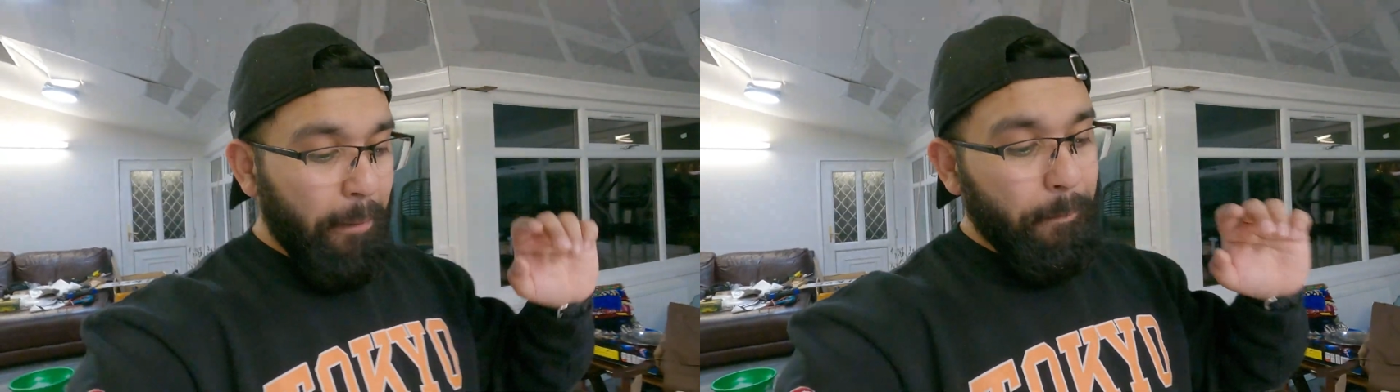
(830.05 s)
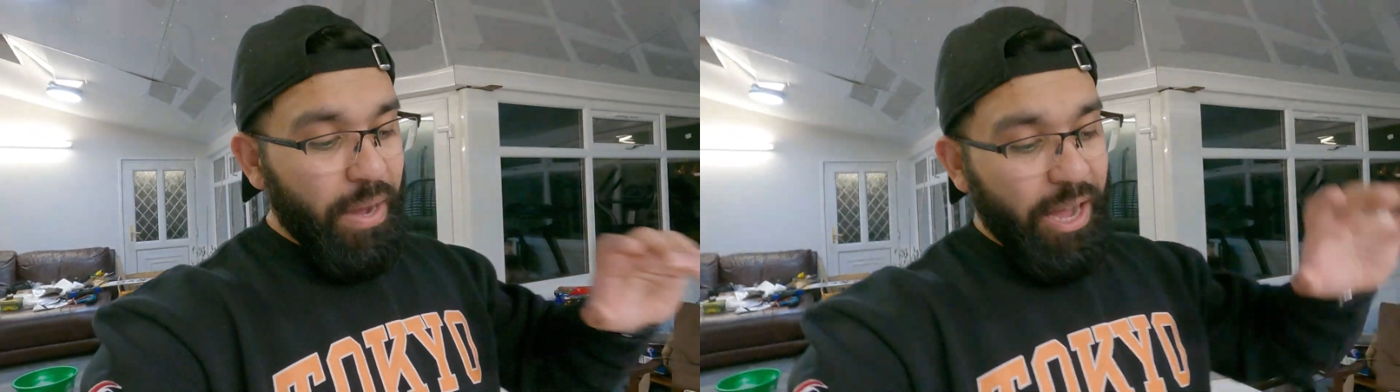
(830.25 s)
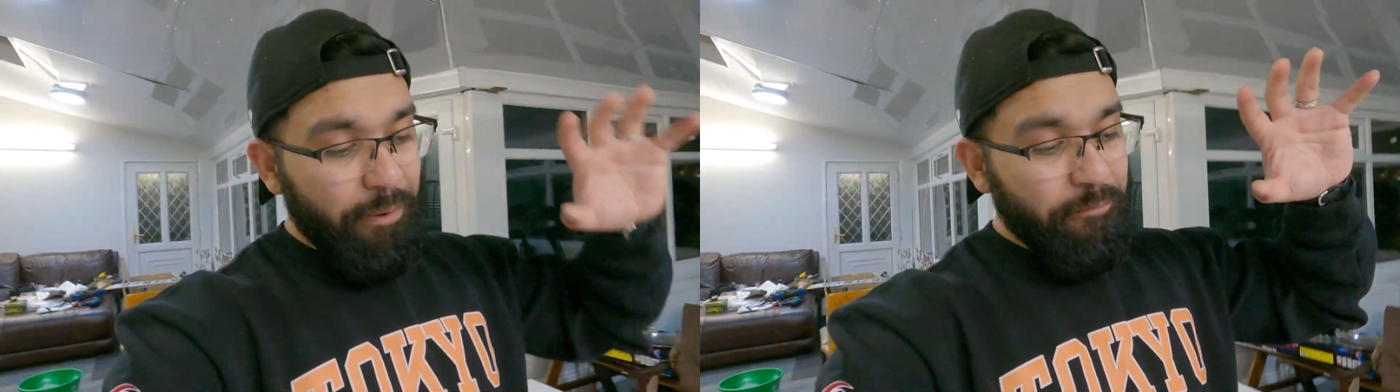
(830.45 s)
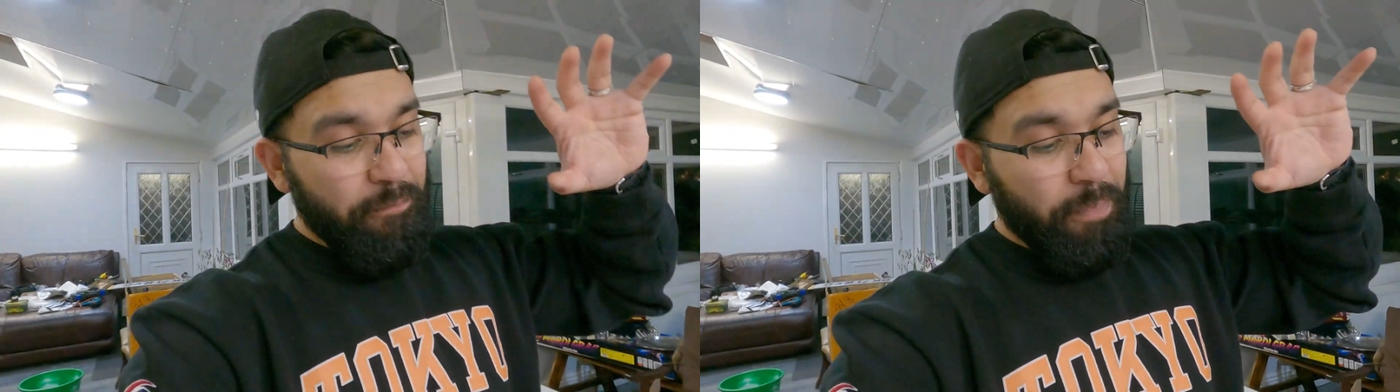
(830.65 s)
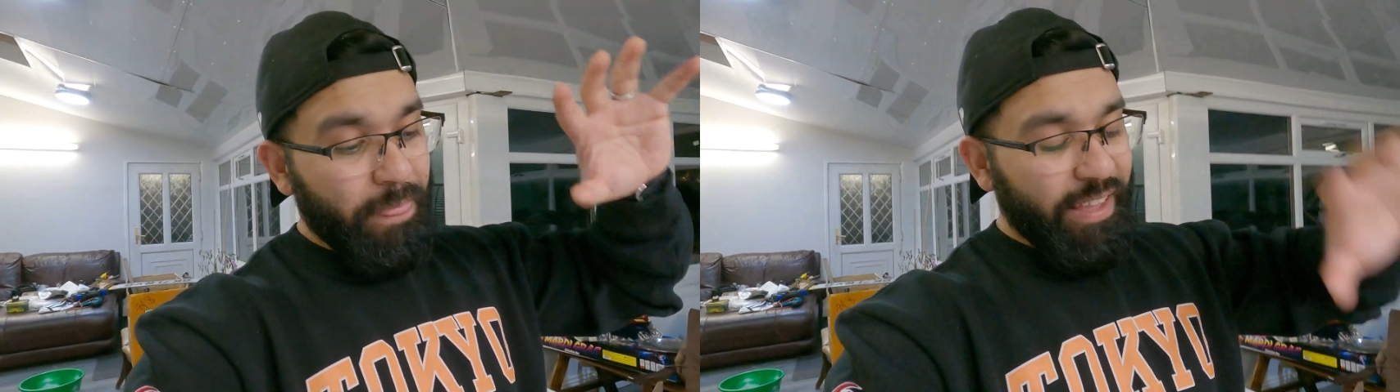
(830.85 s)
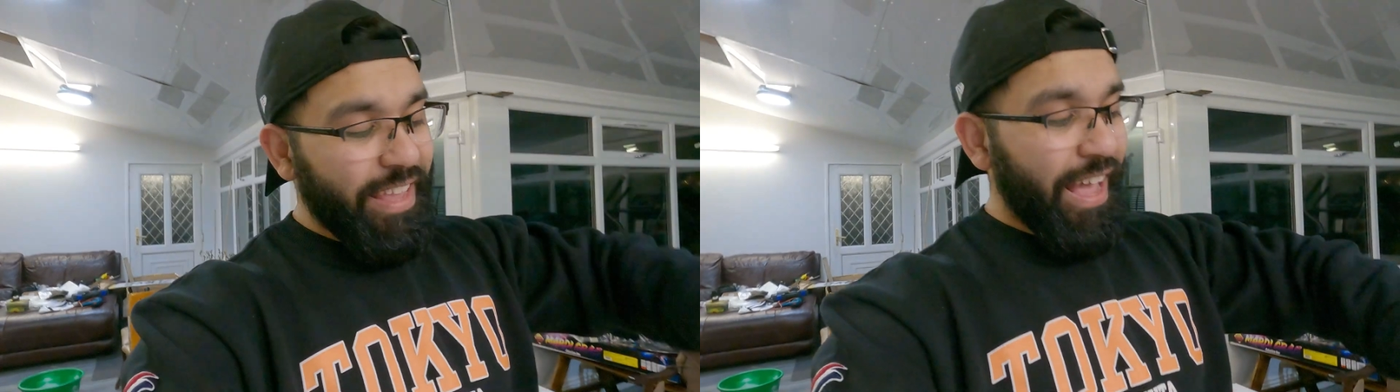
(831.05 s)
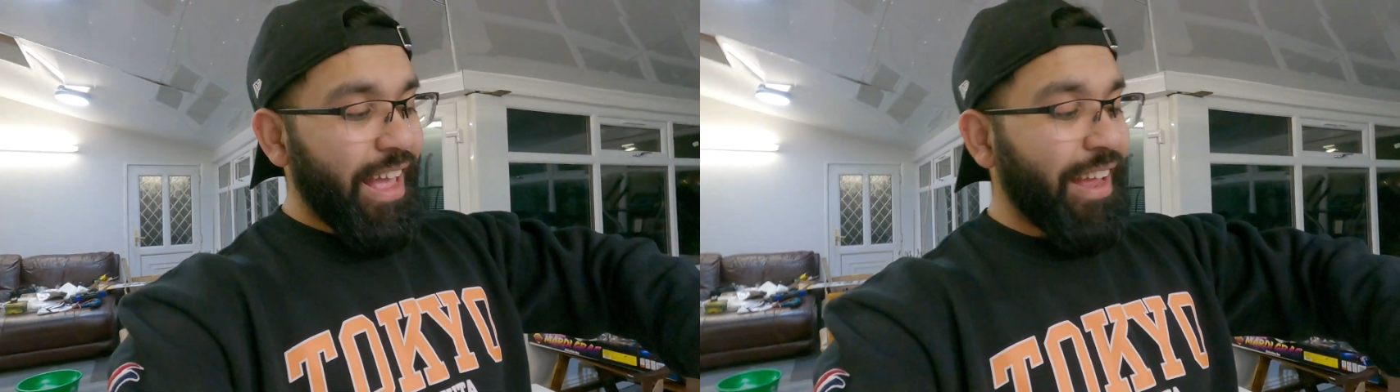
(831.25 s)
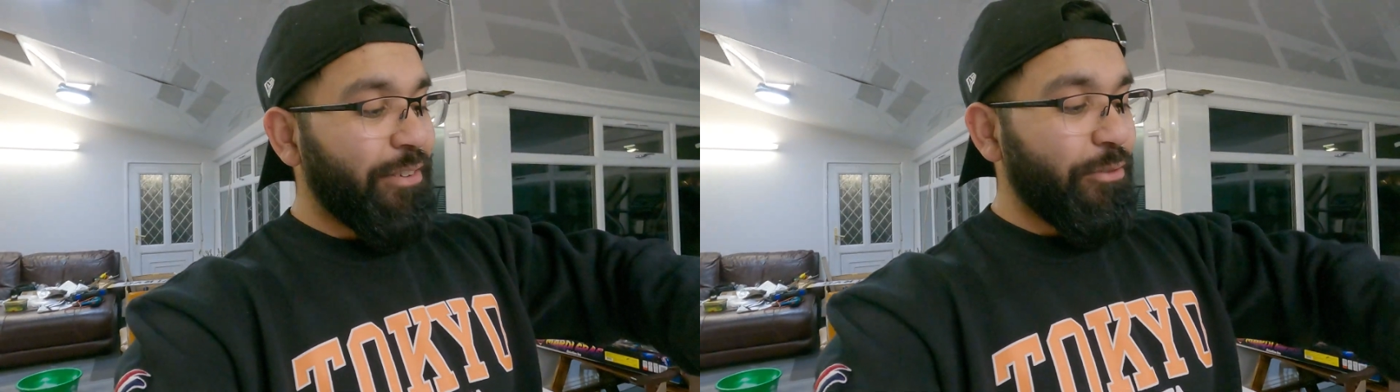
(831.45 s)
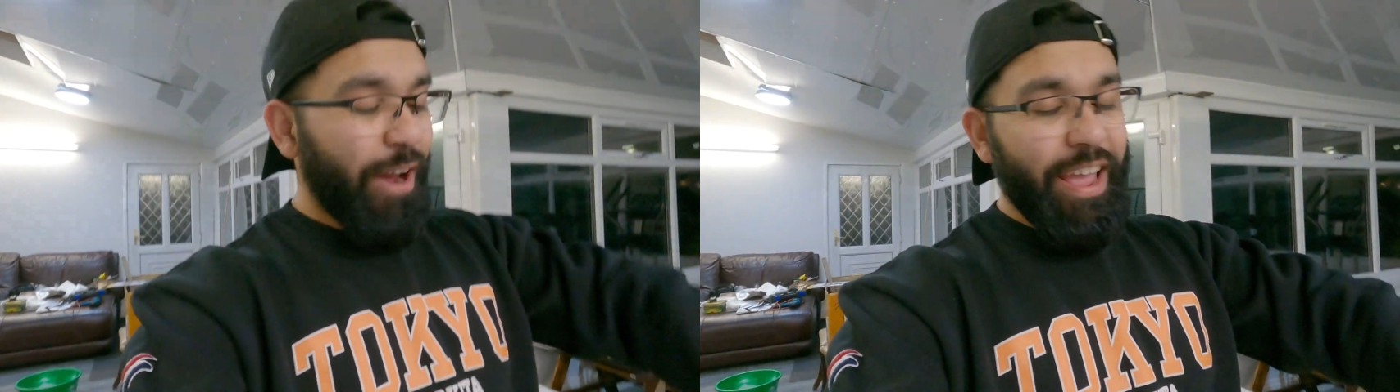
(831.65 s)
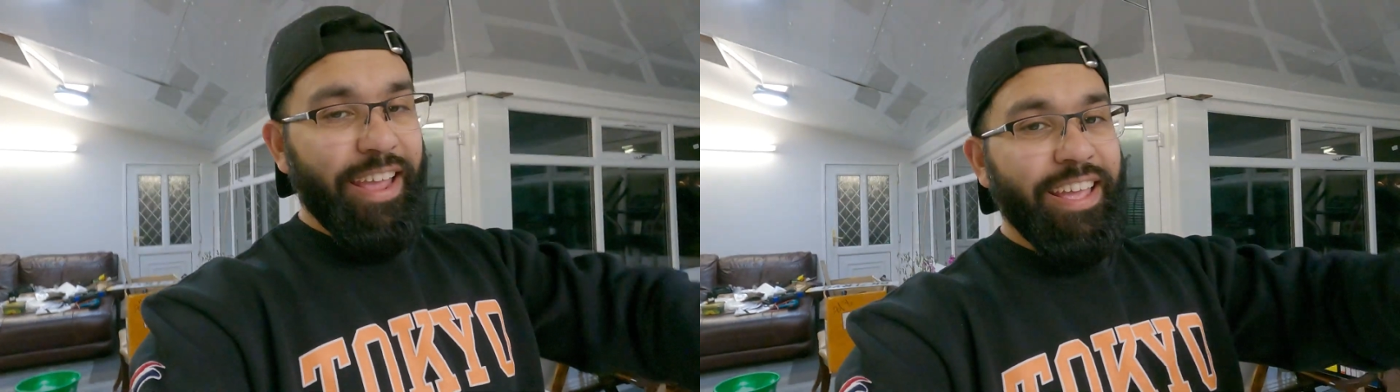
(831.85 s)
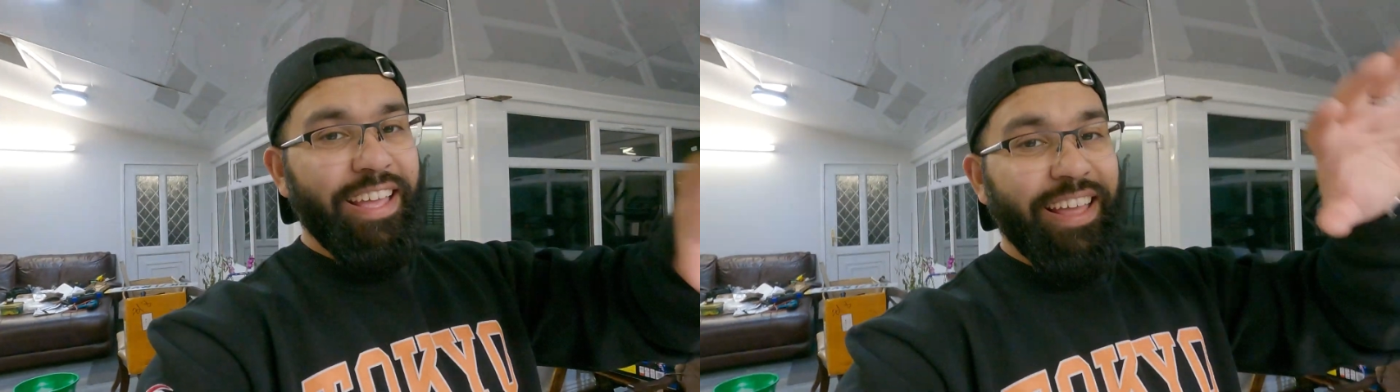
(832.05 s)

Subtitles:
But yeah, right.